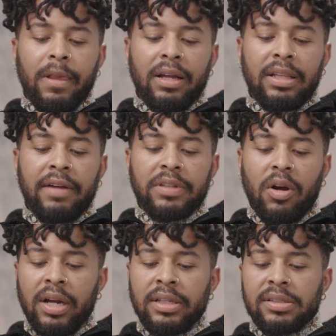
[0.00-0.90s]
I left the
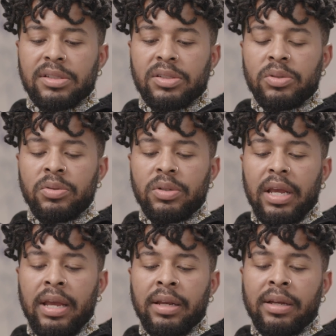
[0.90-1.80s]
Art Institute
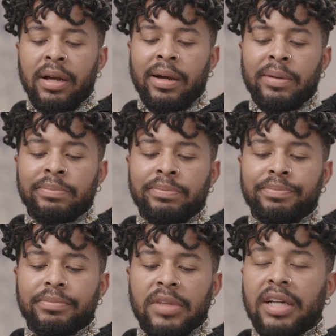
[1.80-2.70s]
and
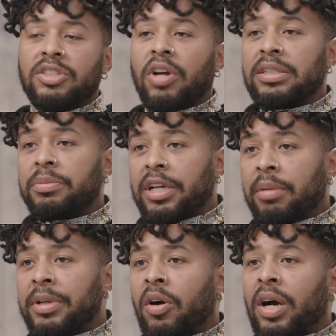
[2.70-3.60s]
I tried to
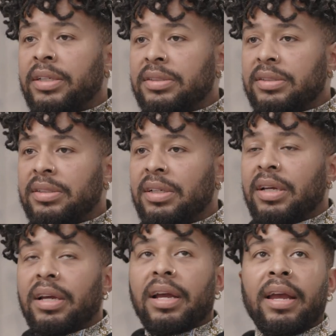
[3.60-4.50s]
become an artist
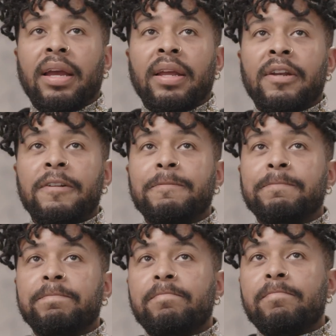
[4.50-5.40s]
and
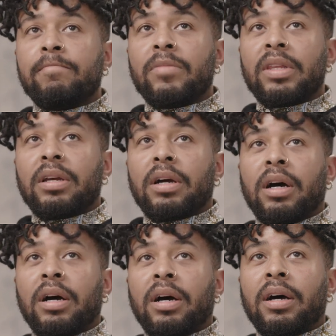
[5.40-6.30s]

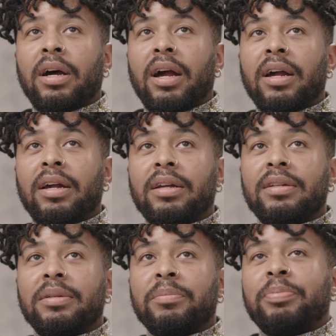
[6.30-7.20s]

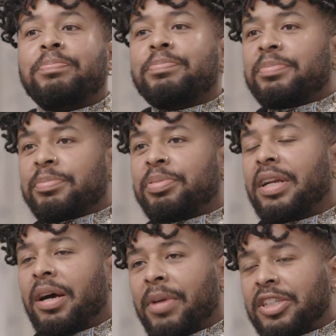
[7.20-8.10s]
put
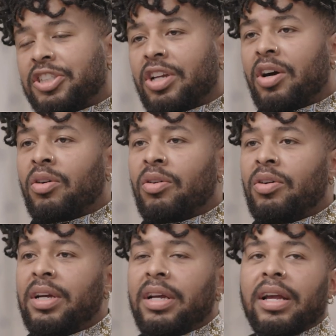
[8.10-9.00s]
up my show,
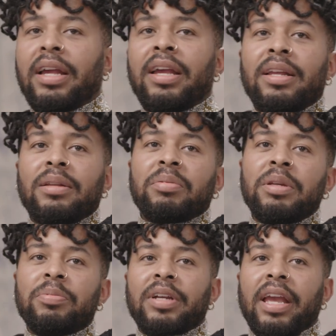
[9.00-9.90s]
and
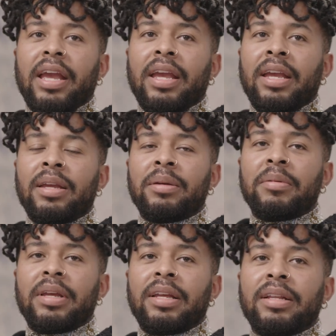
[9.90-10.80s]
people came
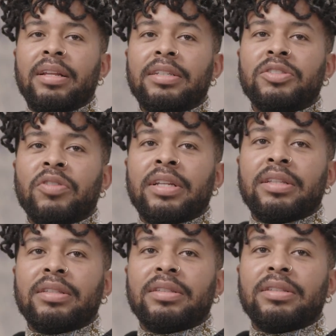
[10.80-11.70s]
and they
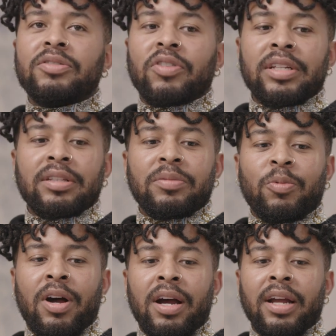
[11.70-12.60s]
drank the
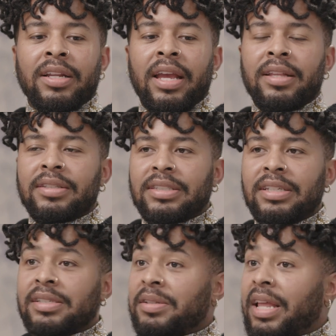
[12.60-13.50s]
wine and ate the
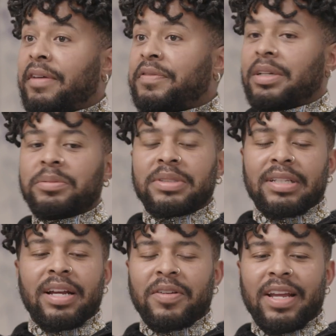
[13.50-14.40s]
cheese and left. And I was just
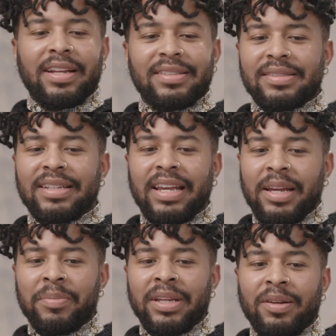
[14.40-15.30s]
like, okay, this
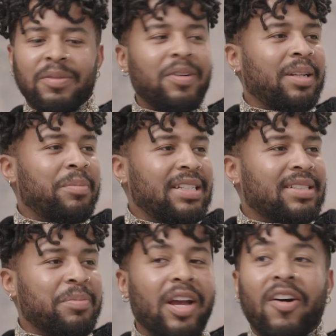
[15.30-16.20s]
can't be what it means
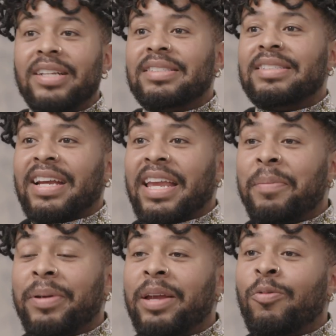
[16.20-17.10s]
to be an artist because I
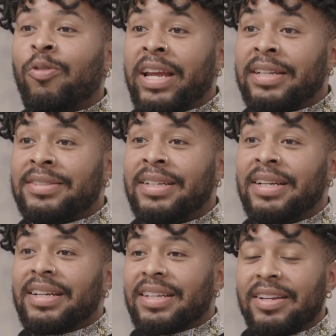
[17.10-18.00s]
can't pay rent,
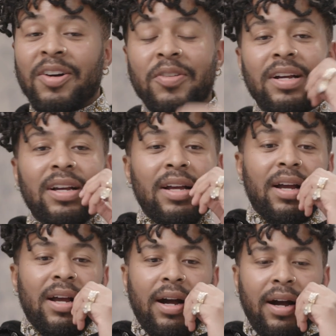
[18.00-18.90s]
you know?
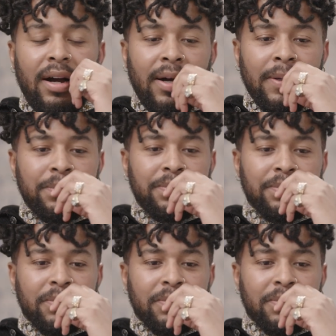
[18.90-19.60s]
So